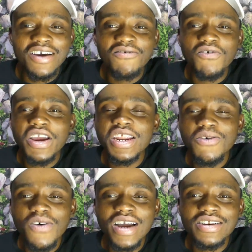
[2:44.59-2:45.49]
for
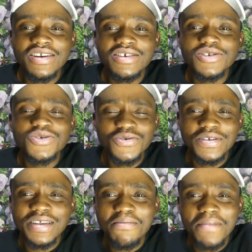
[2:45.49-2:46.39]
anyone to
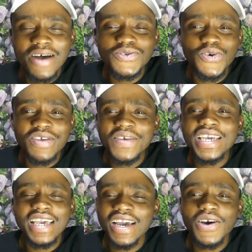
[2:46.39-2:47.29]
surmount or
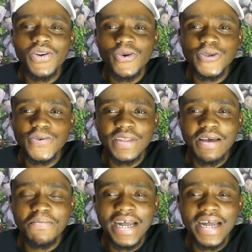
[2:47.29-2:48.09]
even get close to them.